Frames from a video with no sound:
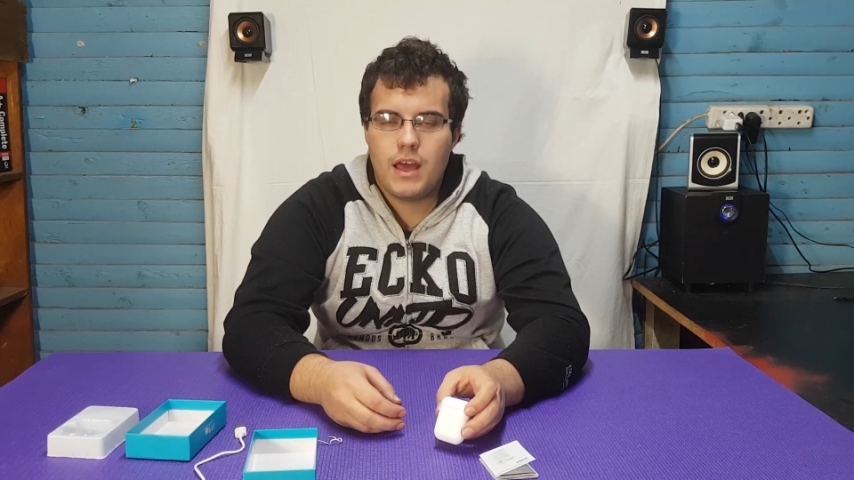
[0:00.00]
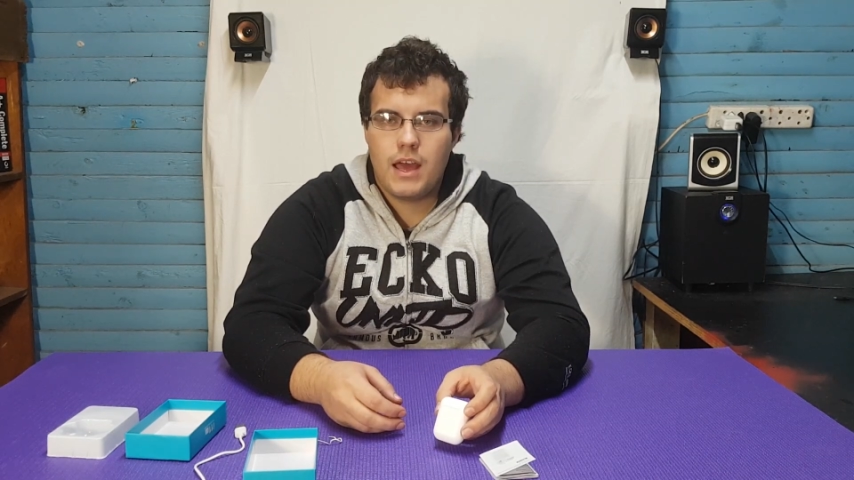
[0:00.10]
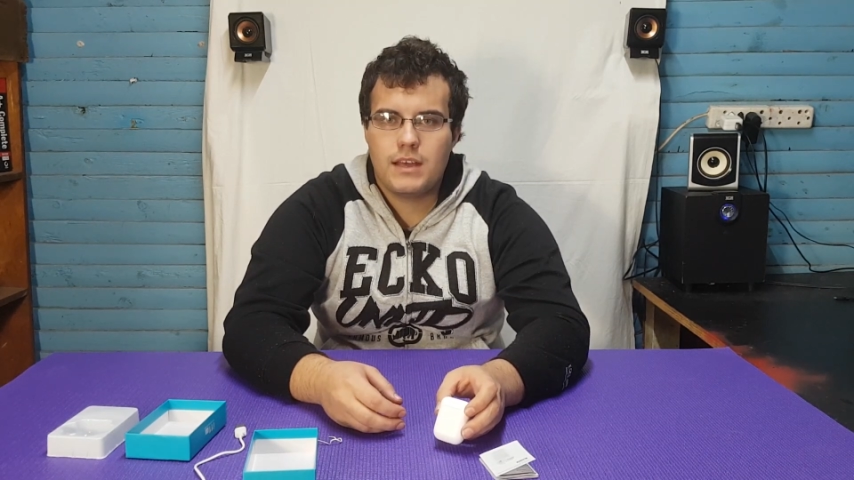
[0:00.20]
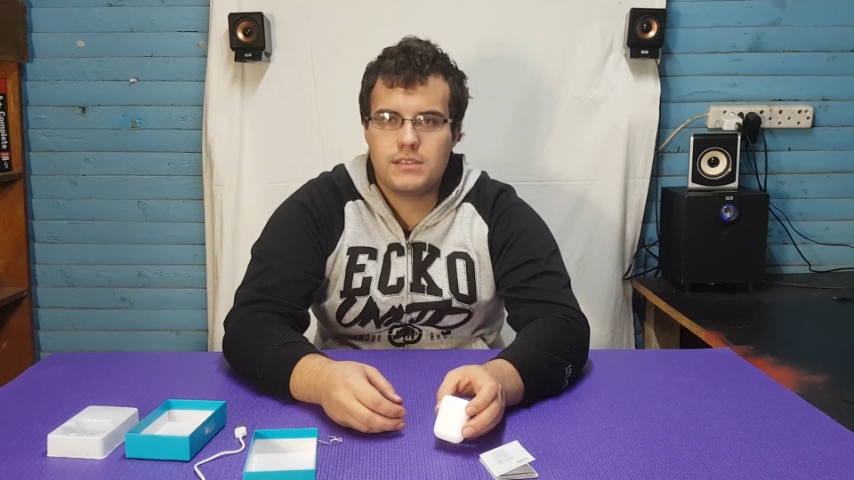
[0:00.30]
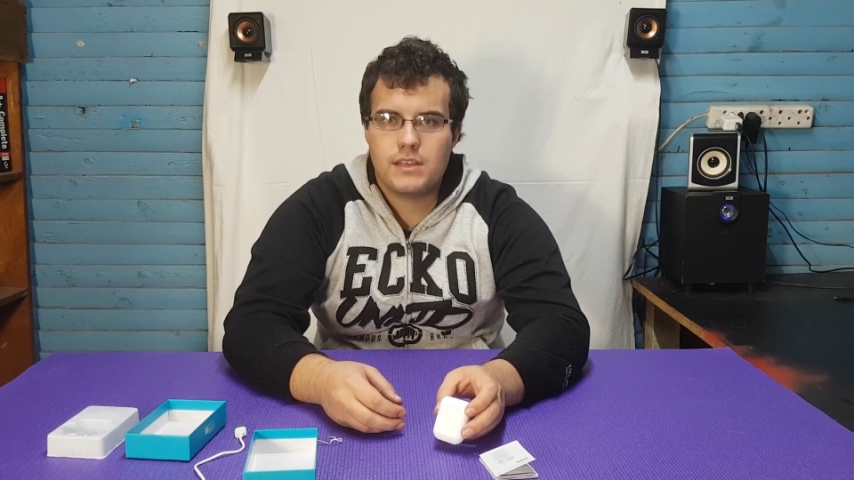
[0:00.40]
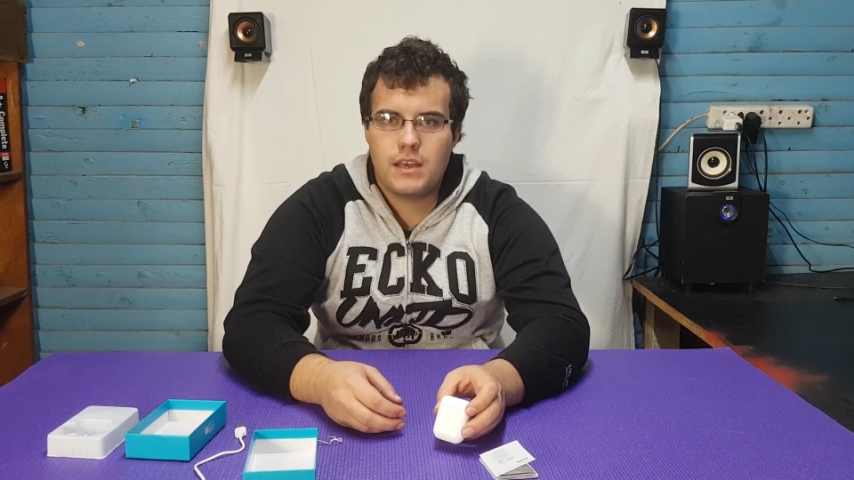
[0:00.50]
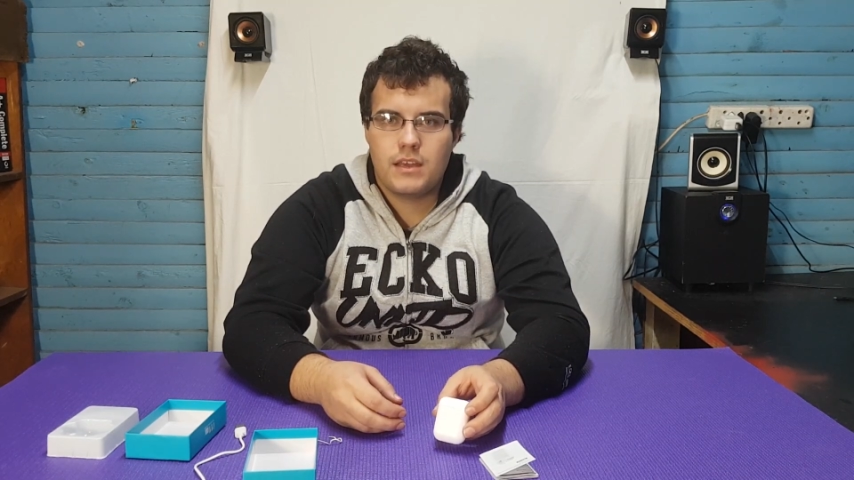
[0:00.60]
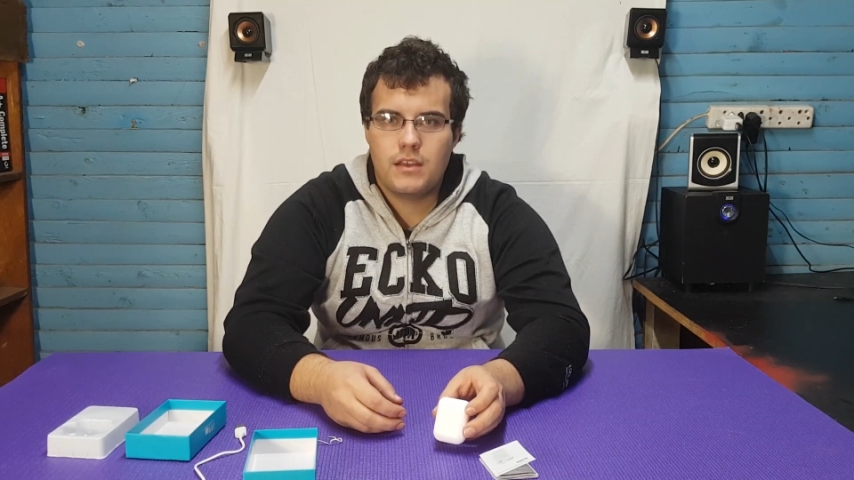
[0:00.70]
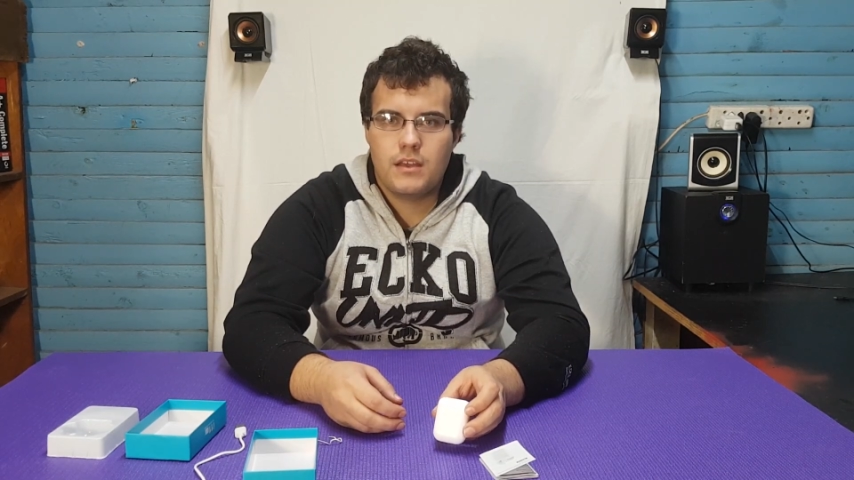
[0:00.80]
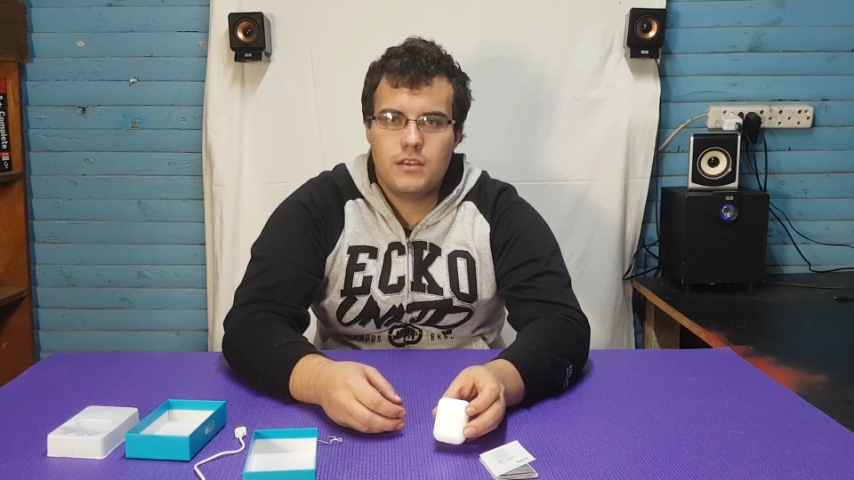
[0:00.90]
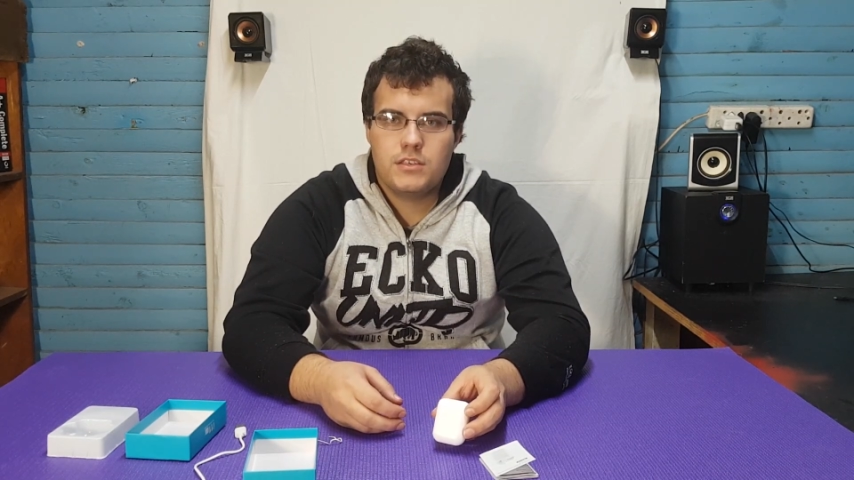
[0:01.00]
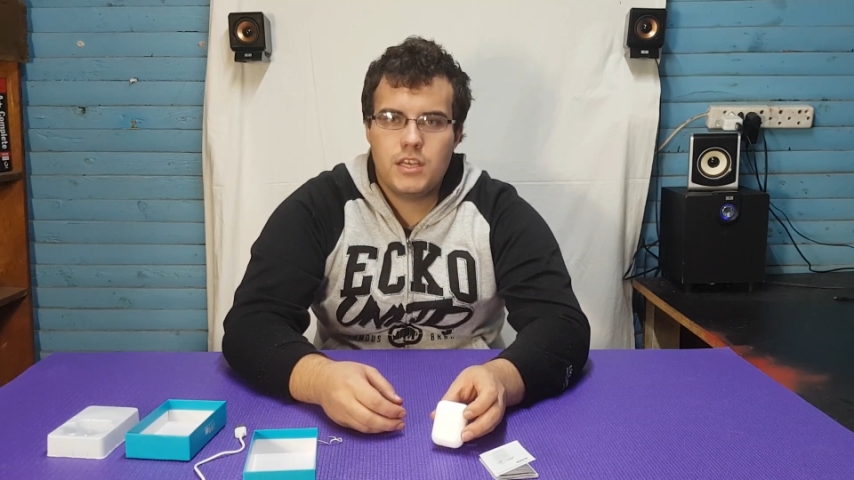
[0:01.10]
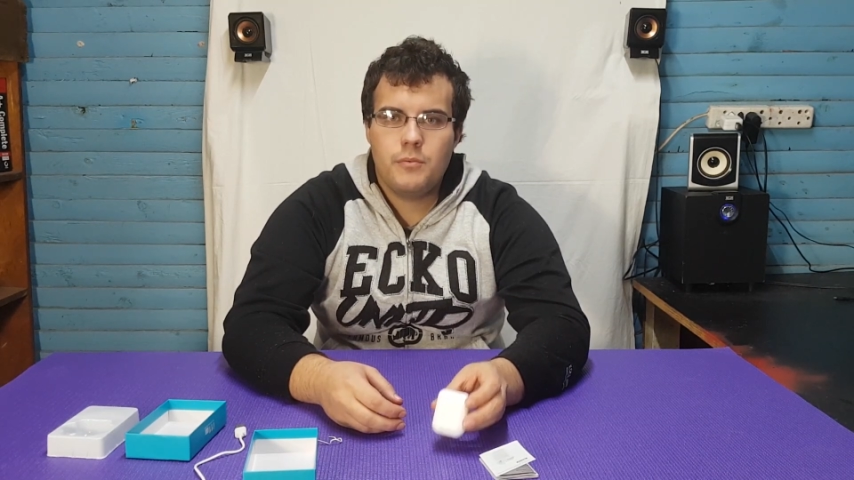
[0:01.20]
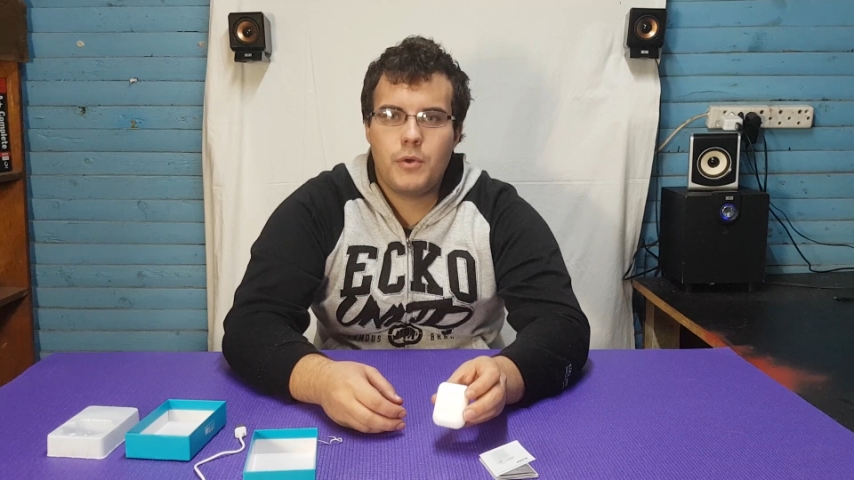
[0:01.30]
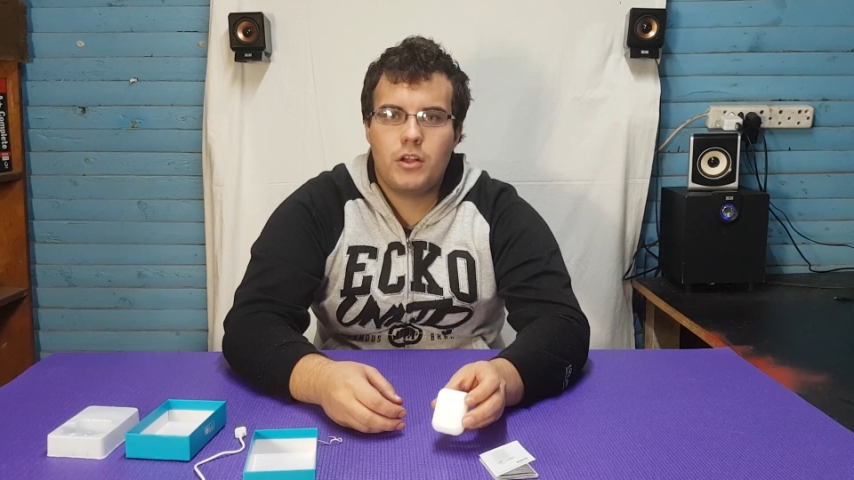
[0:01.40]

as a cheap